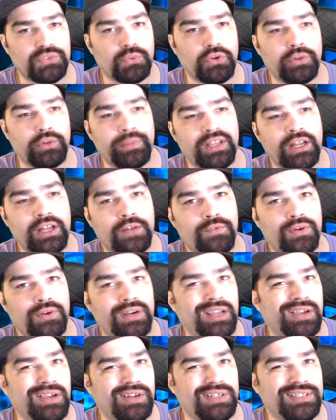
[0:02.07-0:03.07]
We're going to be covering
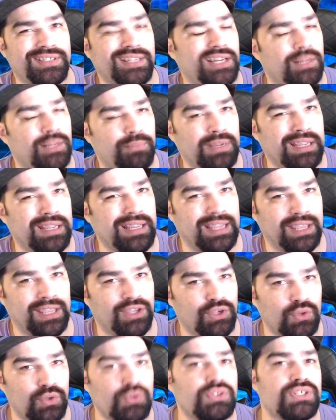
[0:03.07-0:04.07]
how to set up a
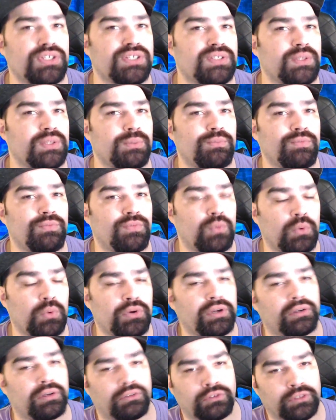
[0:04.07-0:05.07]
queue system
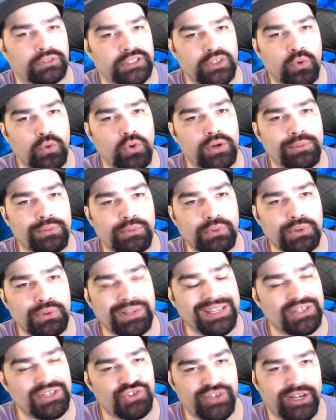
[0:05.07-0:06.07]
for your LioranBoard
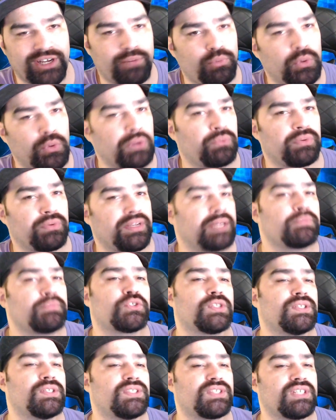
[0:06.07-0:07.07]
in Channel Point
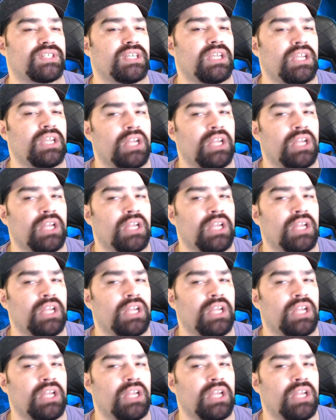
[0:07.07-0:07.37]
Redemptions.